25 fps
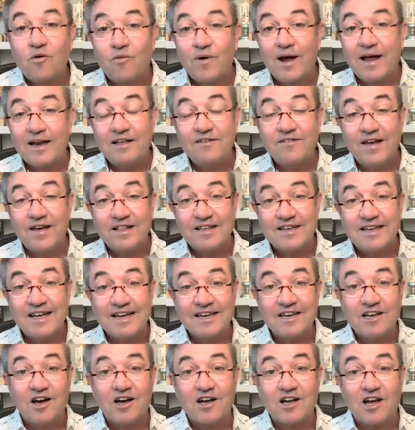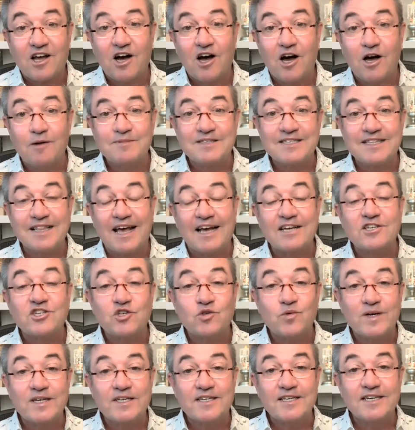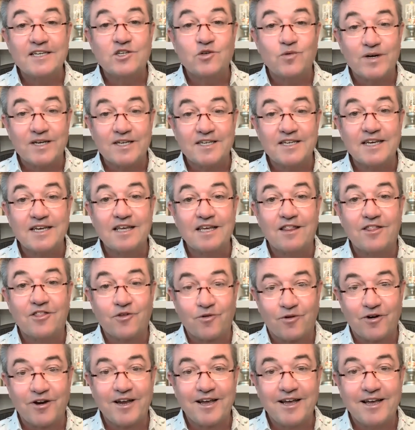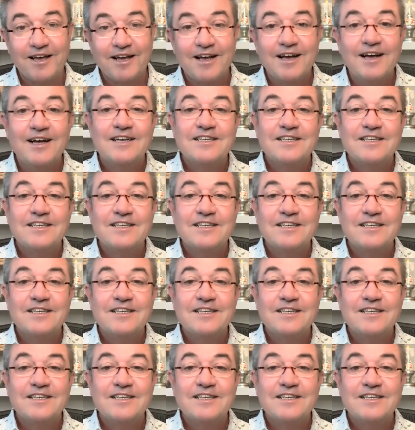RadleyValentine.com/2023.